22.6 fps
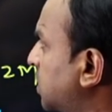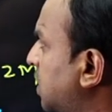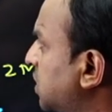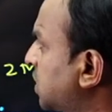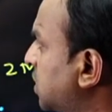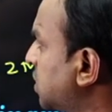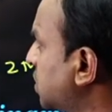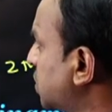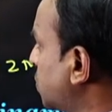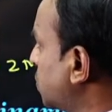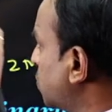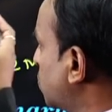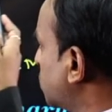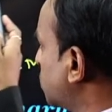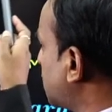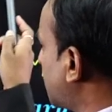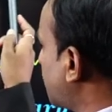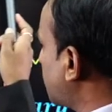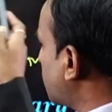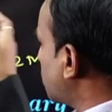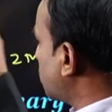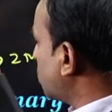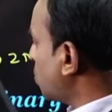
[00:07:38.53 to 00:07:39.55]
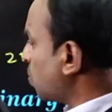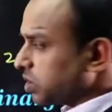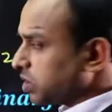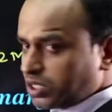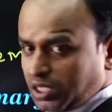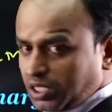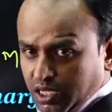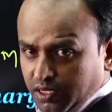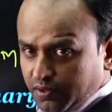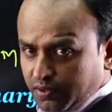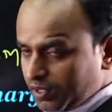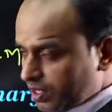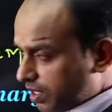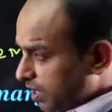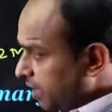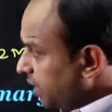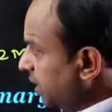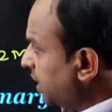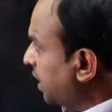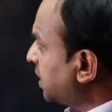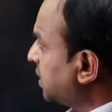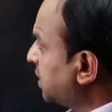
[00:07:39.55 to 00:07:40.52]
Construction rules of root locus, na?
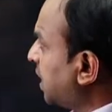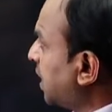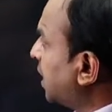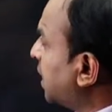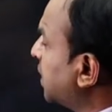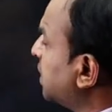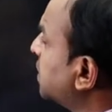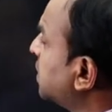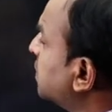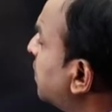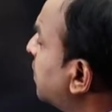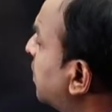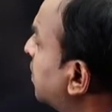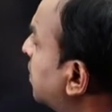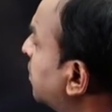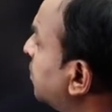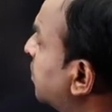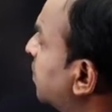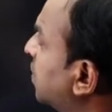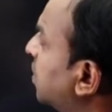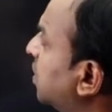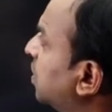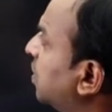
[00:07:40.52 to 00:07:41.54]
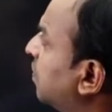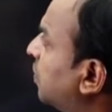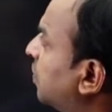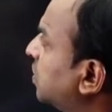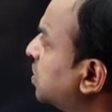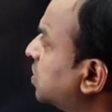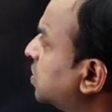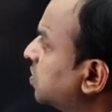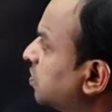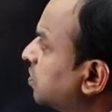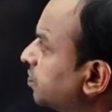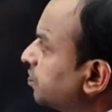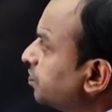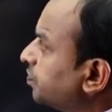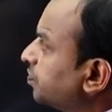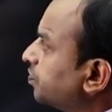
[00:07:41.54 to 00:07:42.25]
Yes, under this one. First,